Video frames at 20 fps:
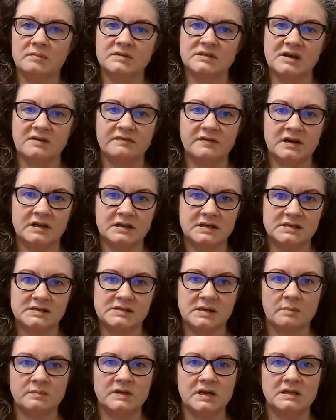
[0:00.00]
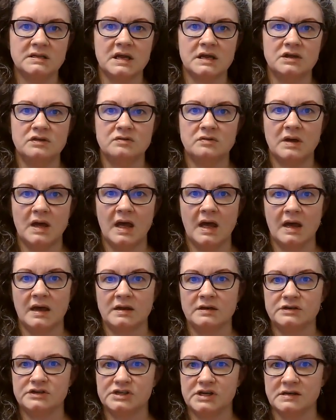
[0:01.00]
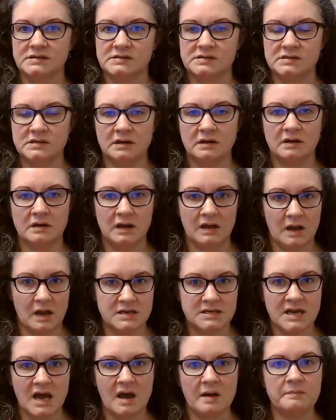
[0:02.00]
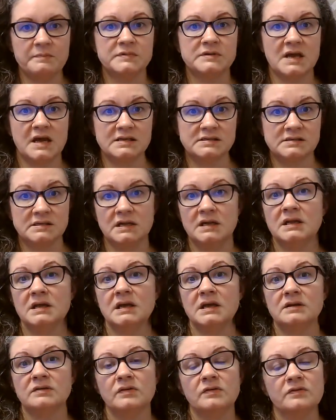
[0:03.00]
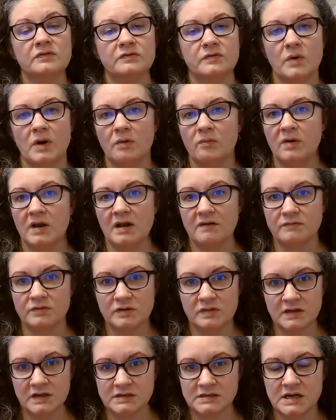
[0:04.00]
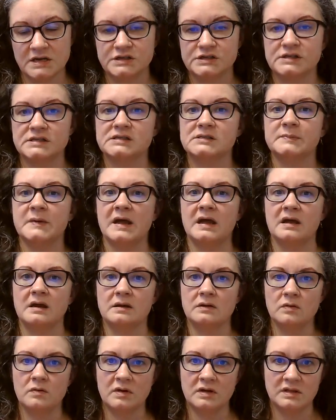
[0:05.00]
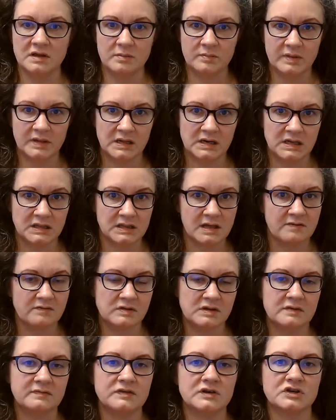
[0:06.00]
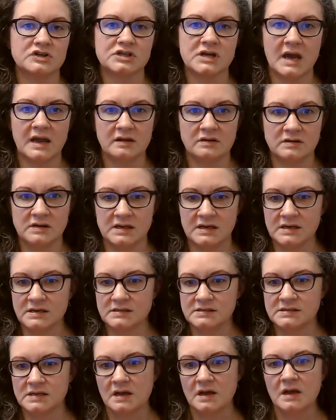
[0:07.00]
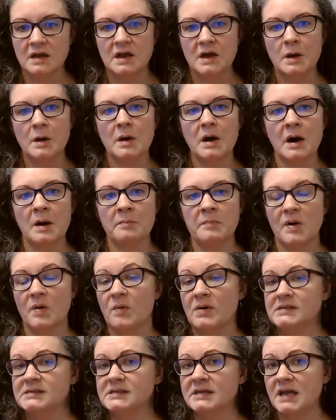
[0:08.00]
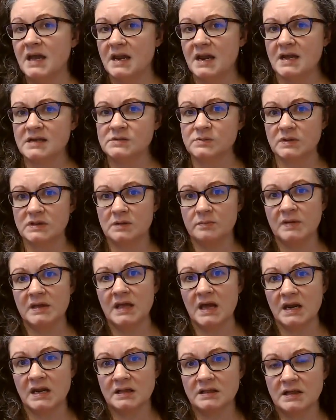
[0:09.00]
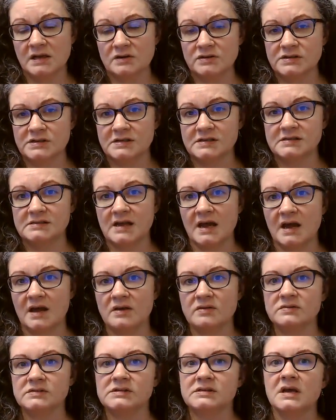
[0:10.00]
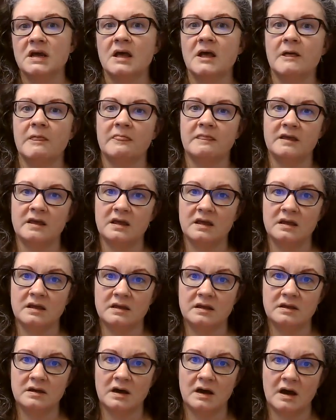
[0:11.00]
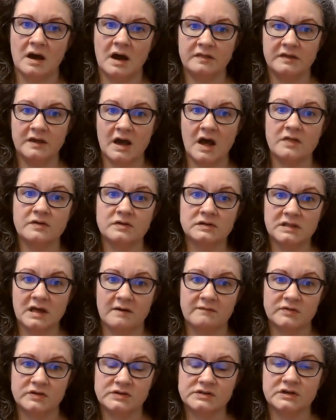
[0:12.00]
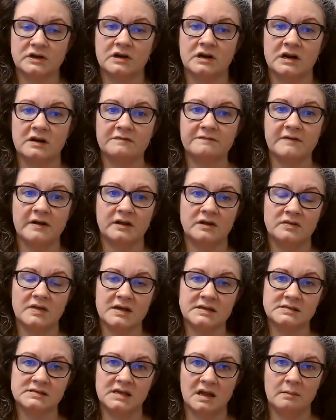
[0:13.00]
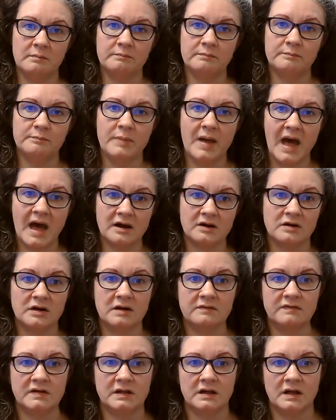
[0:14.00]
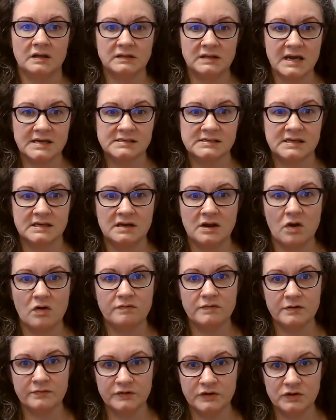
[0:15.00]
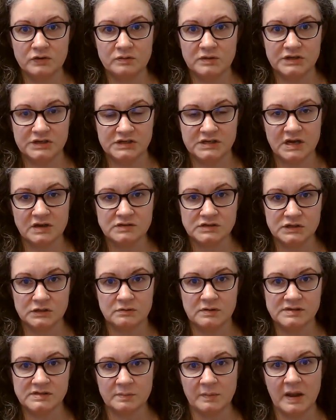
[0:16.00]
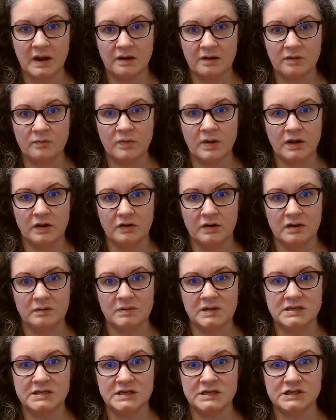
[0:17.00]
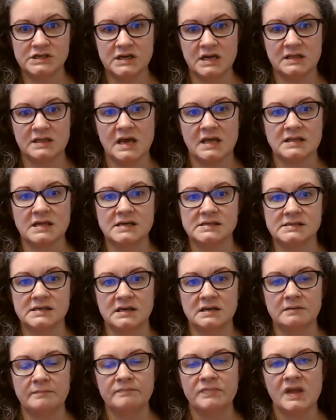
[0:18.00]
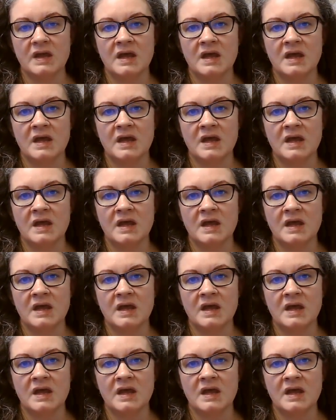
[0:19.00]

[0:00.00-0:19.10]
Definitely something that you can just adapt as needed for whatever the attention span or the ability level of your child is. But once again, as with the beginning letters and sounds, the other levels are going to follow that same pattern of a lesson overview, which tells you as a parent what you're going to be teaching in that lesson.